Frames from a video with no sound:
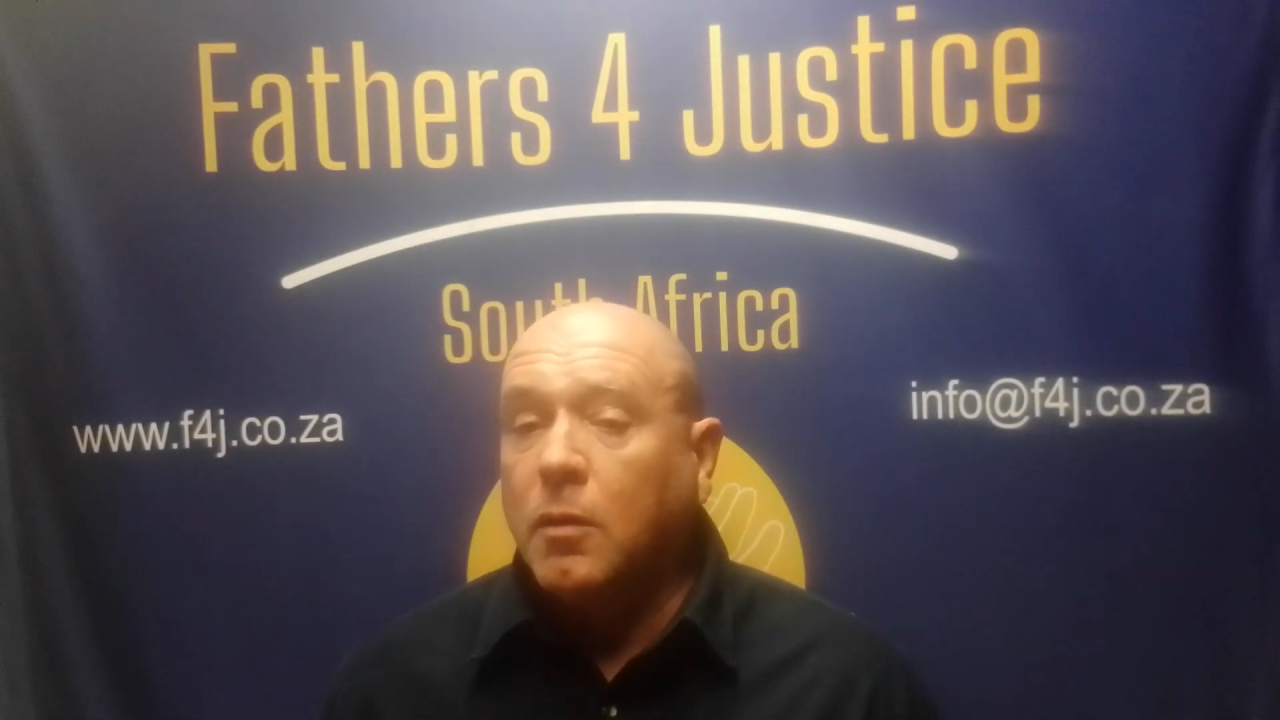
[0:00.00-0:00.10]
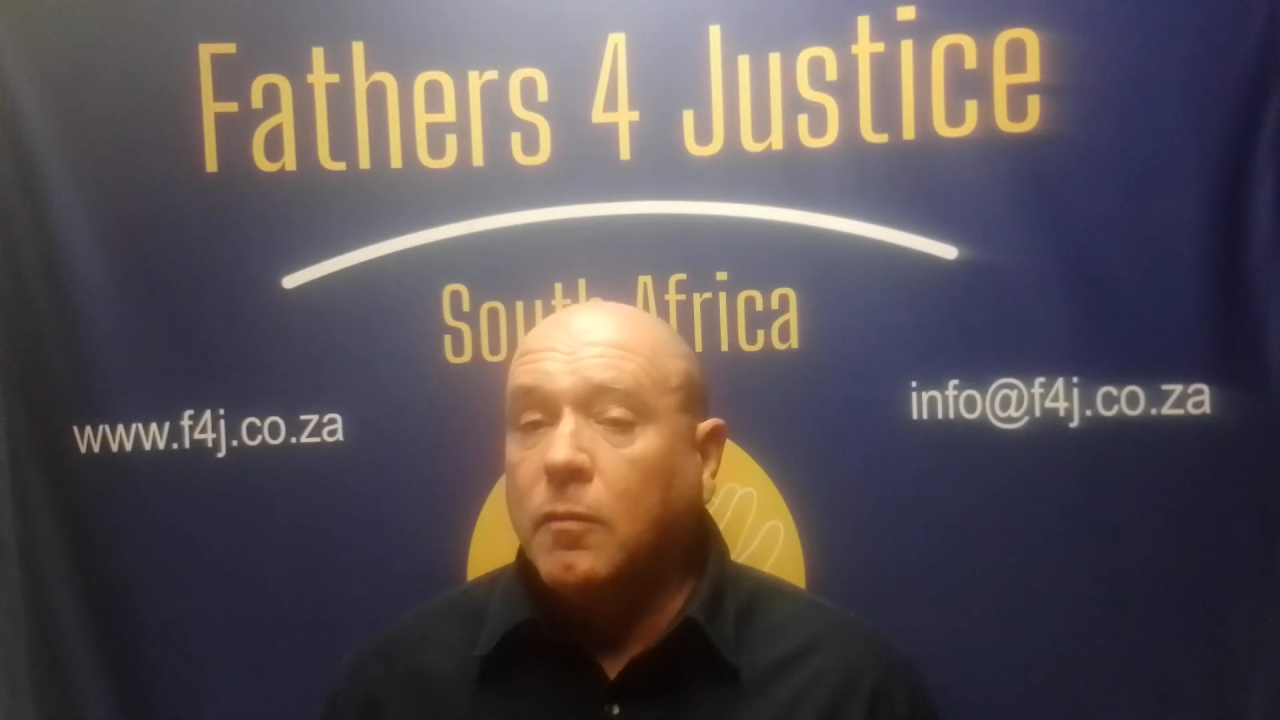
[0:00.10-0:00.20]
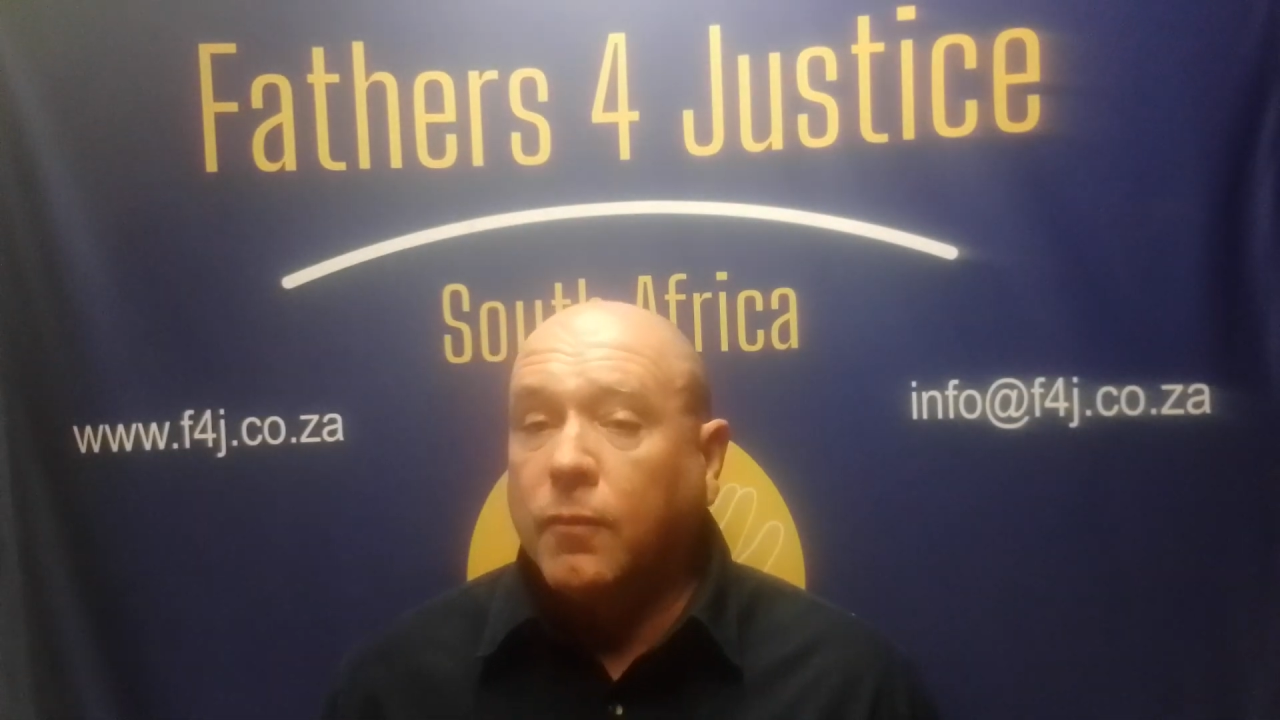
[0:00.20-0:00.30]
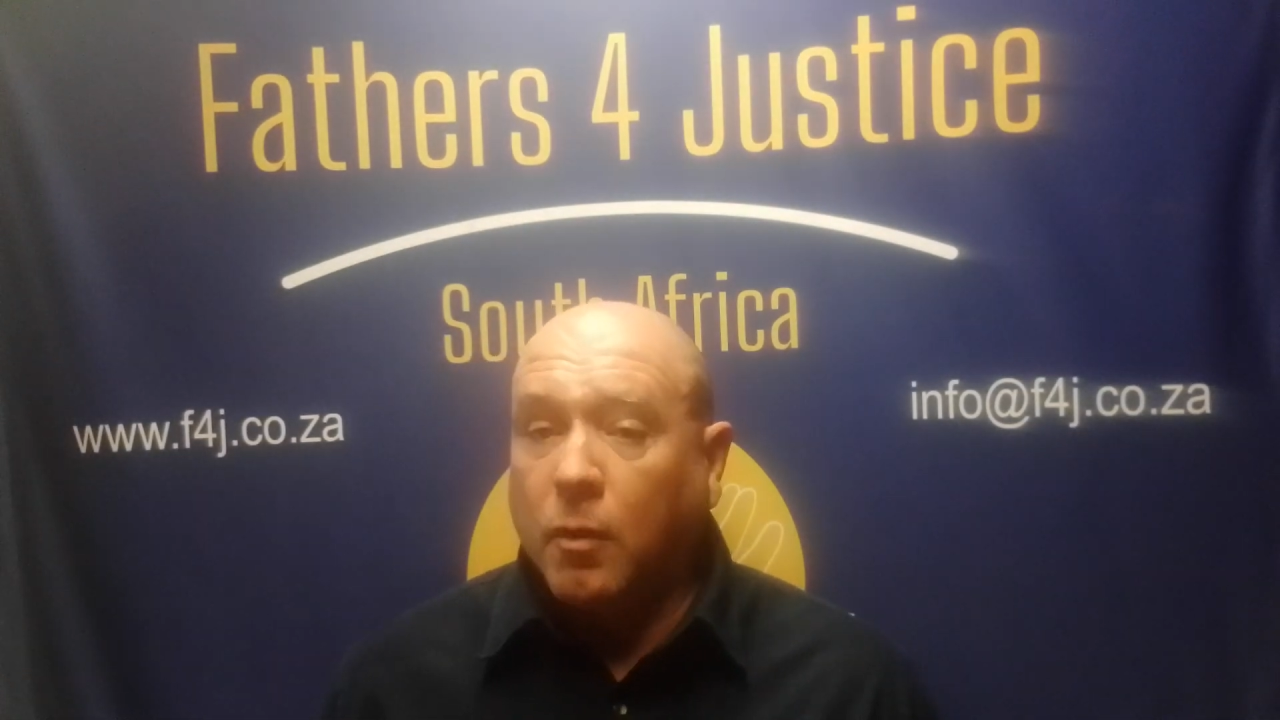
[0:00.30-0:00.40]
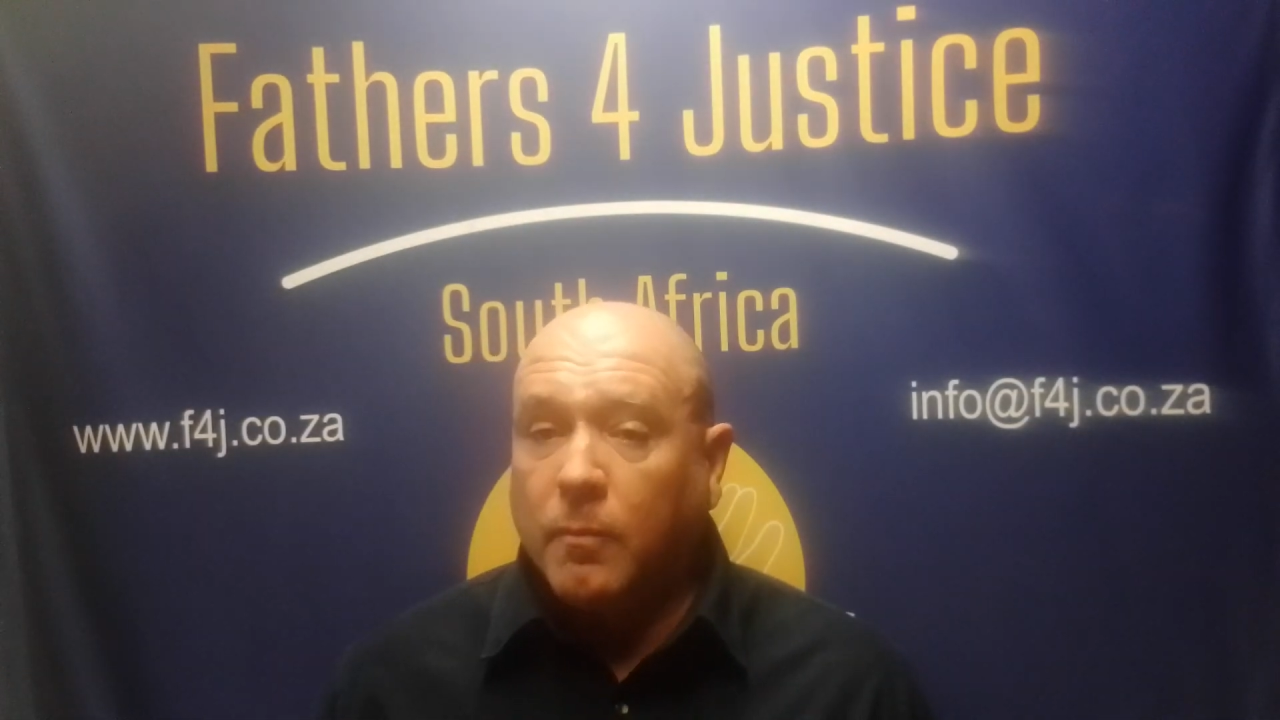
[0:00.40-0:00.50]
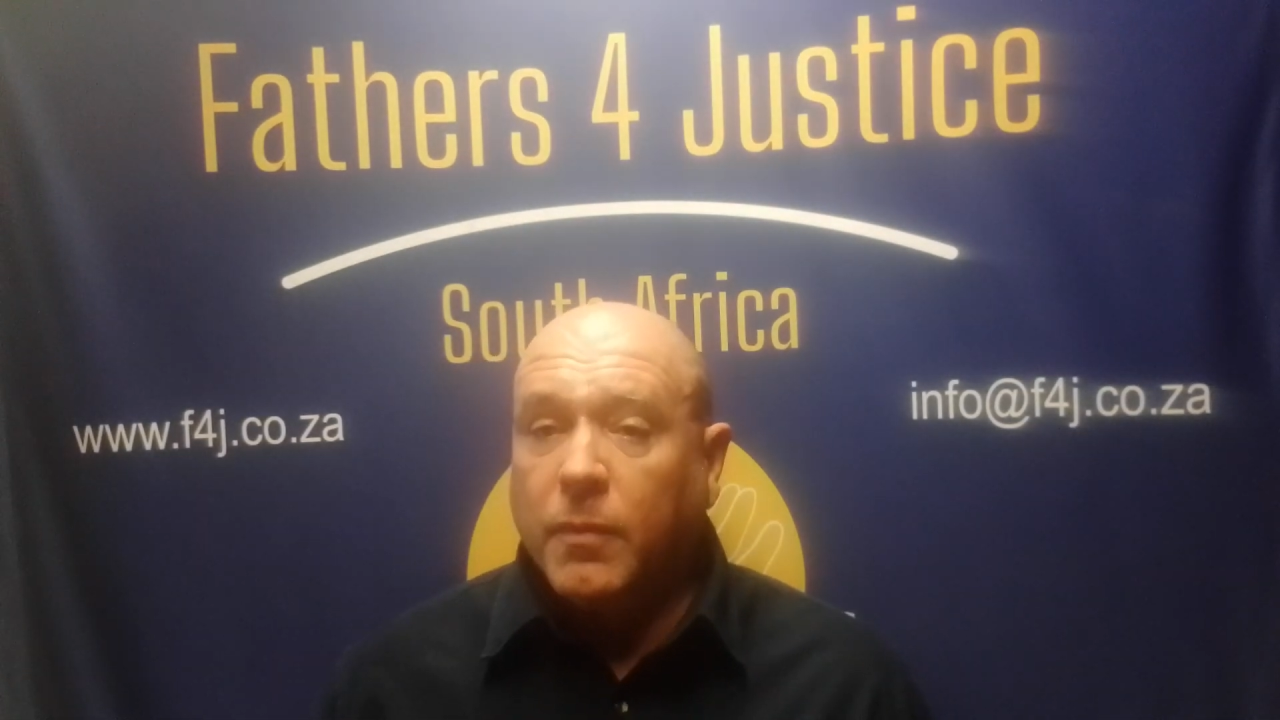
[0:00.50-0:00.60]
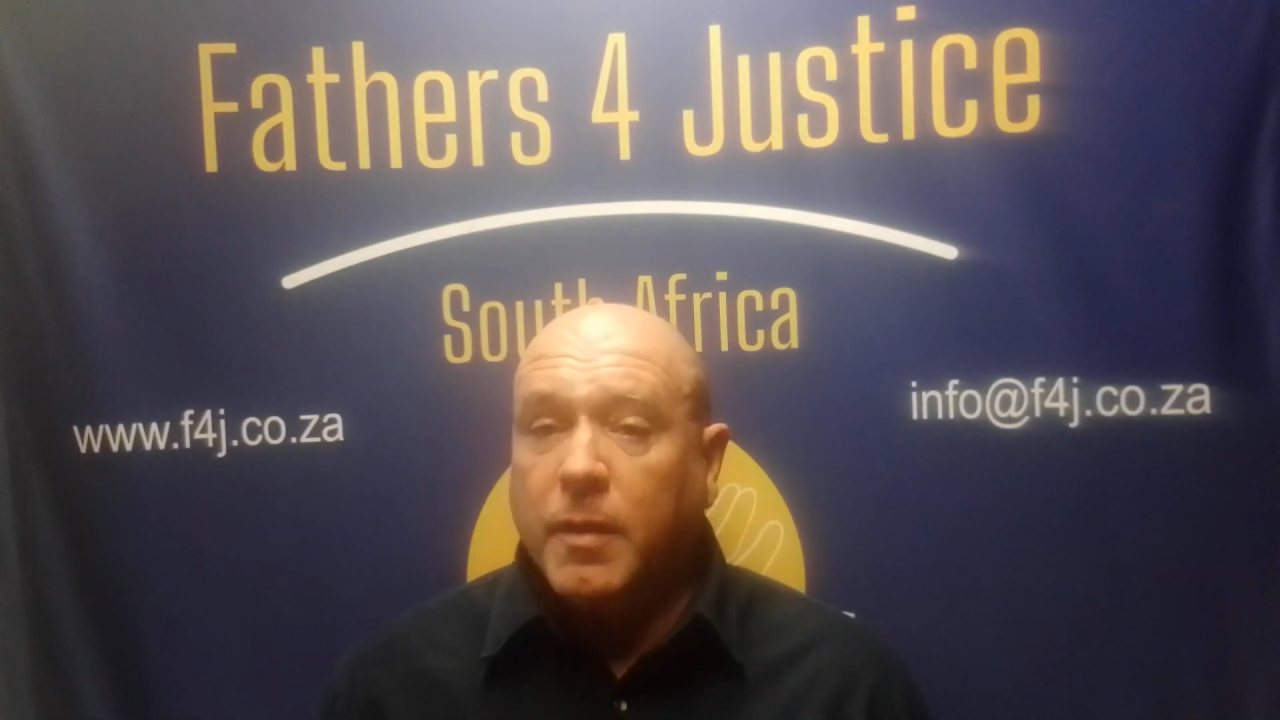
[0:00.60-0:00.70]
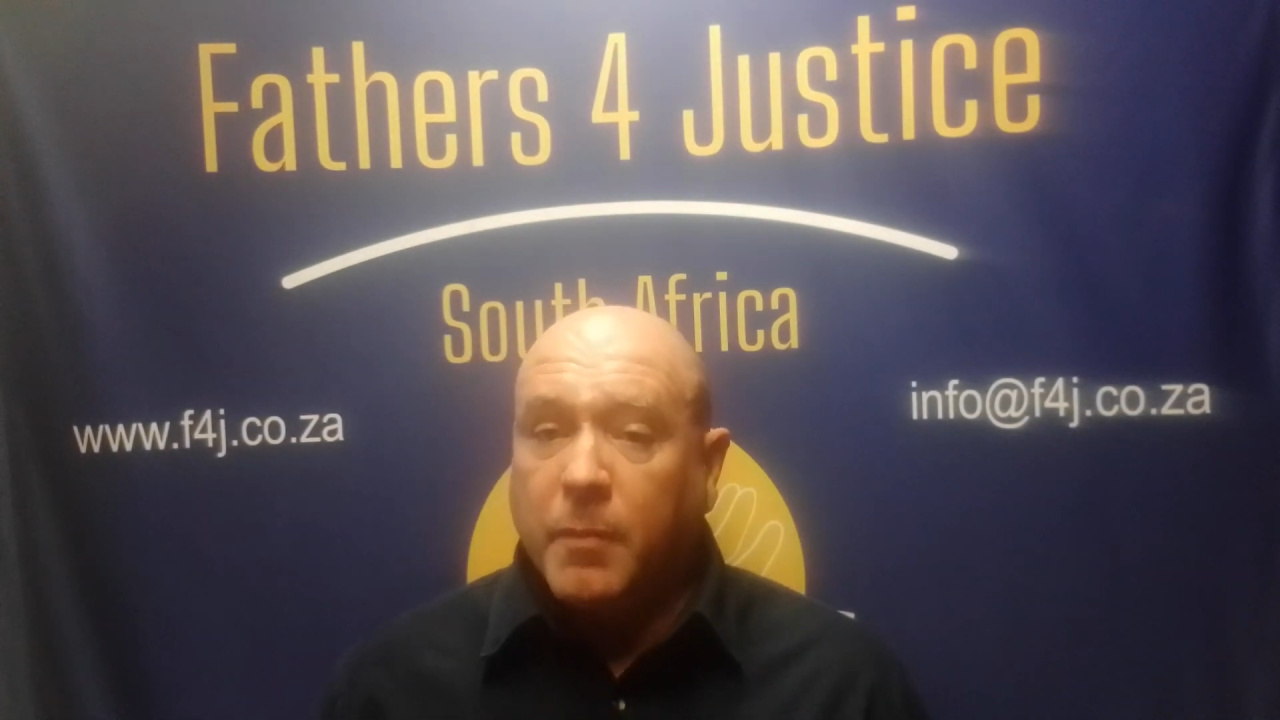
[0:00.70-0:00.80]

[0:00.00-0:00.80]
from their